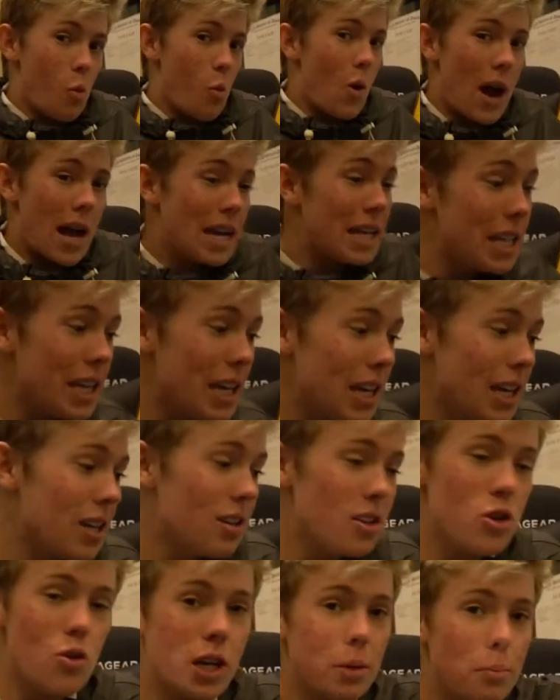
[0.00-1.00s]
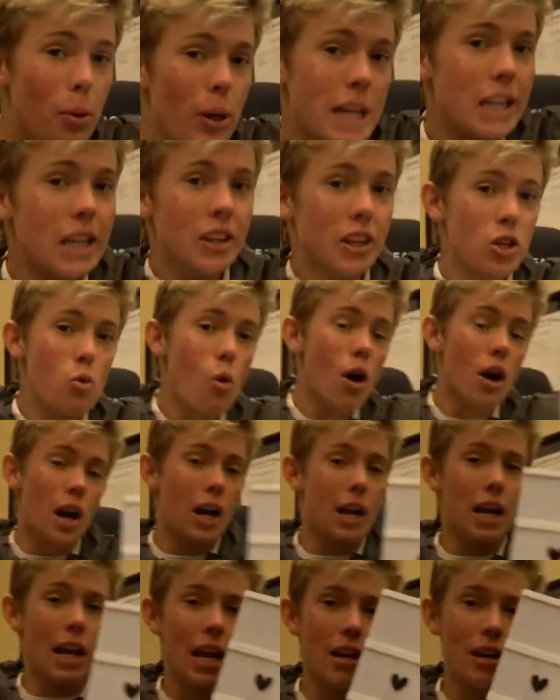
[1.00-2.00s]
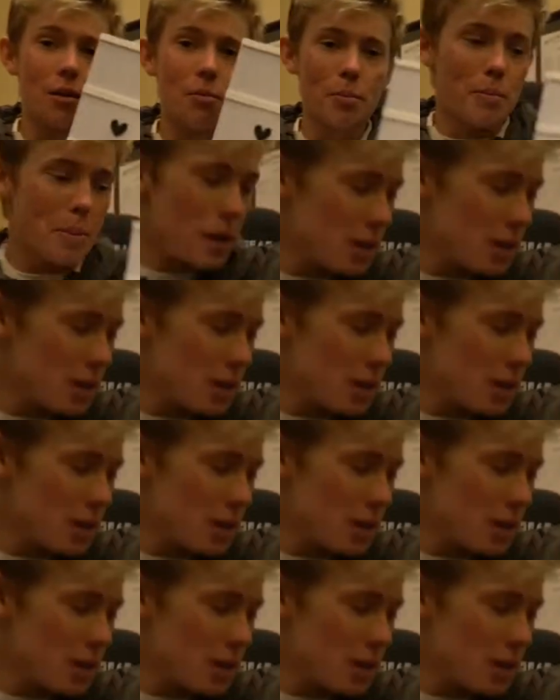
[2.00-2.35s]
wedding. You can put anything you want on it and